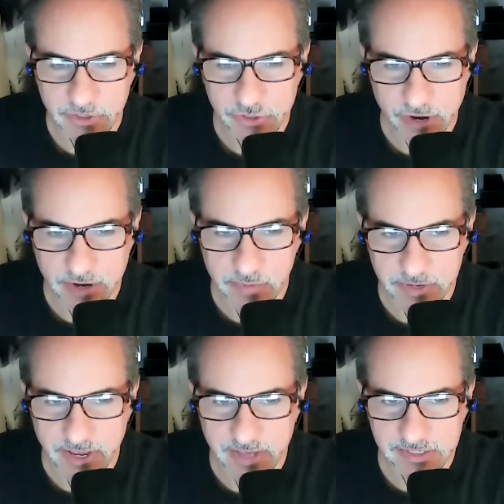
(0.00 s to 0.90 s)
trying to
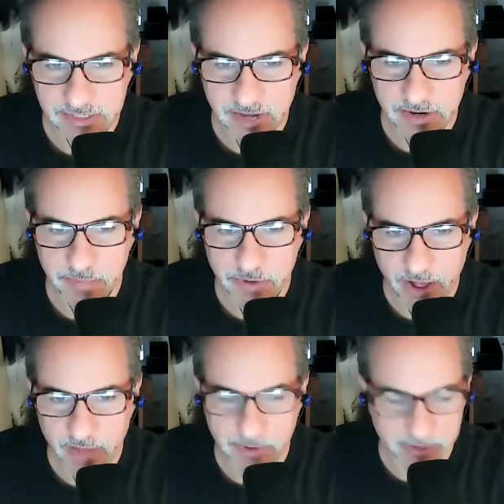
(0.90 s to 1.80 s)
be a stand-up
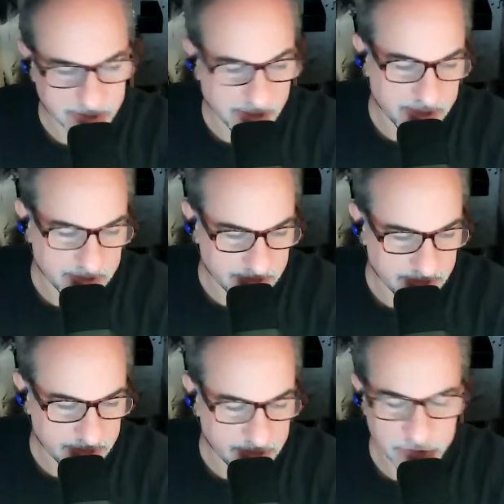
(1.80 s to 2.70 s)
comic again,
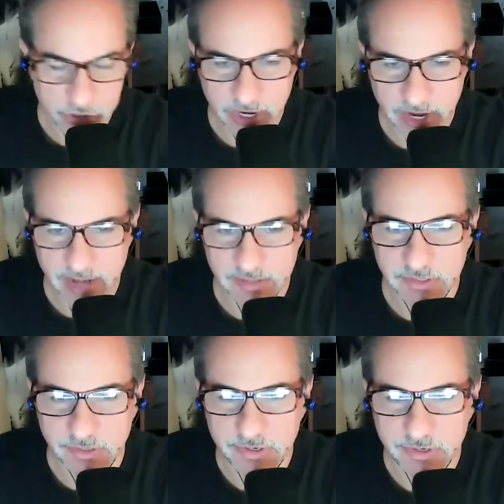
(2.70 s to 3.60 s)
and I think she
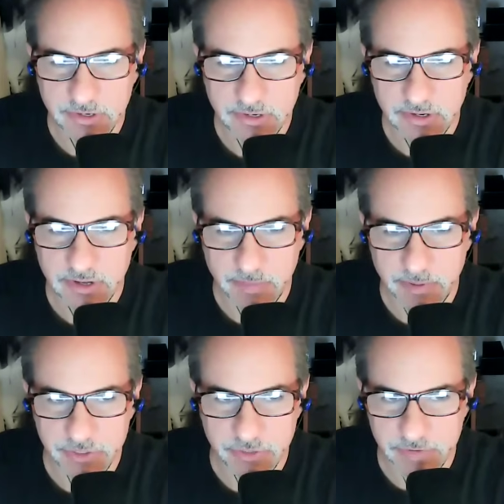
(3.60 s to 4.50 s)
canceled a
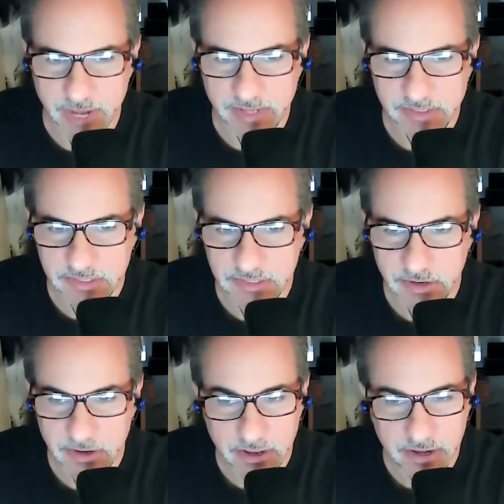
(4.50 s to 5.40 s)
bunch of dates.
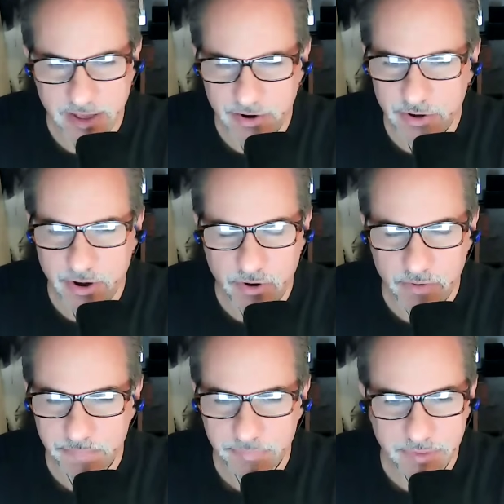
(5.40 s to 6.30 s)
And I don't
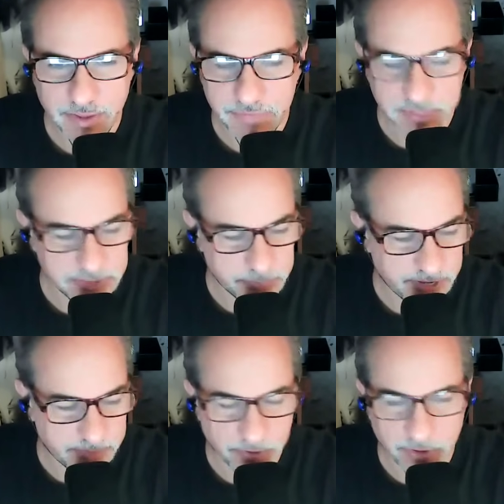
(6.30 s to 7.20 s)
know if these
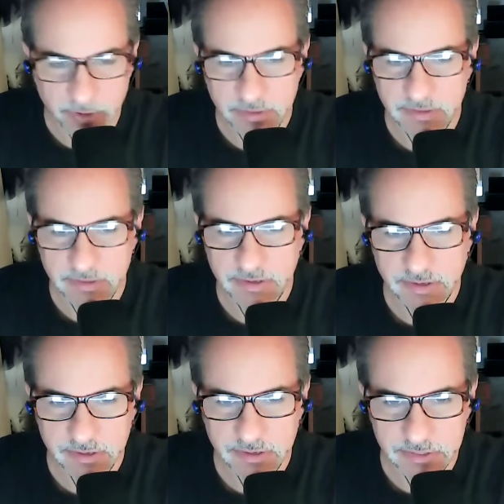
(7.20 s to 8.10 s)
people
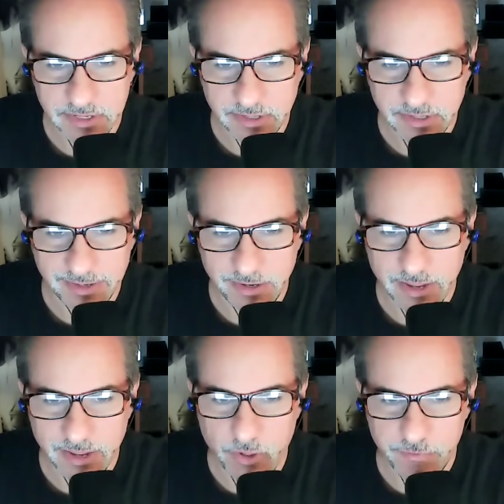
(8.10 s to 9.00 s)
did the
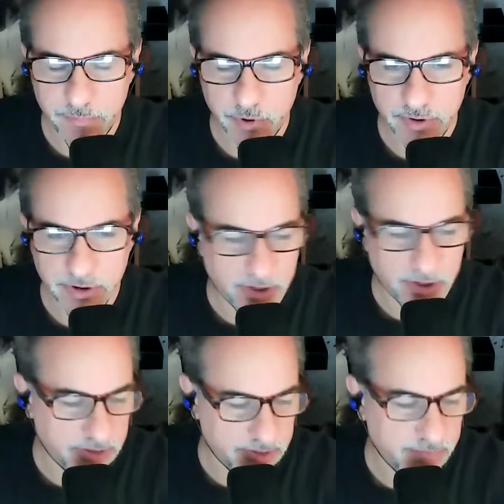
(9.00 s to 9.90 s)
little elf
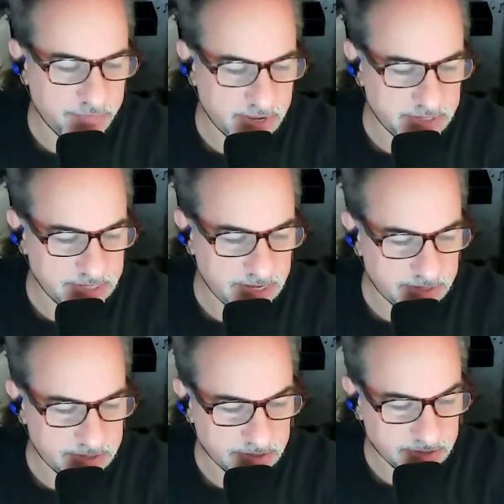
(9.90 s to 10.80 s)
protocol. If they
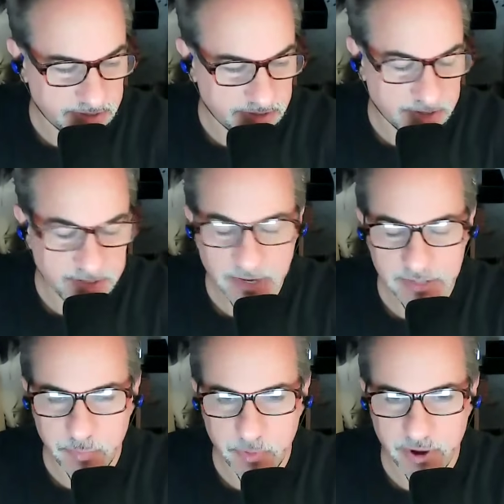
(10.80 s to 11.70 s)
did, you
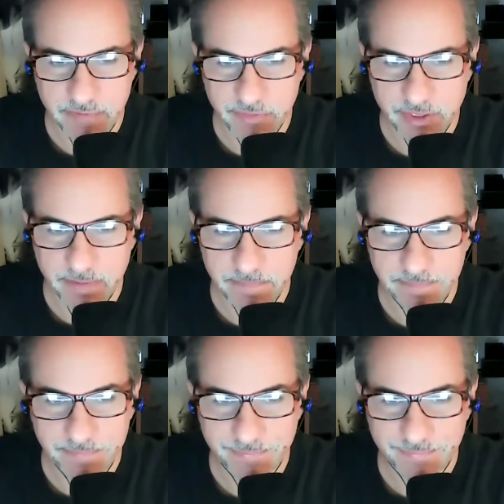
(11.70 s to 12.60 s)
need to pray for them.